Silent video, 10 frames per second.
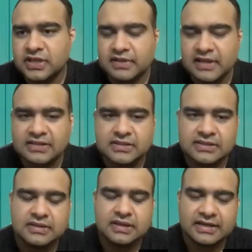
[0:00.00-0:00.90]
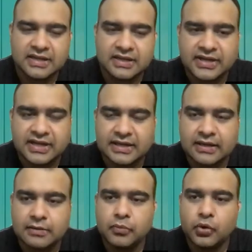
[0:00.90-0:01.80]
And that's actually creating
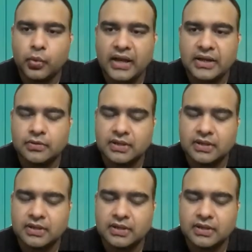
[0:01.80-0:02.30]
more value.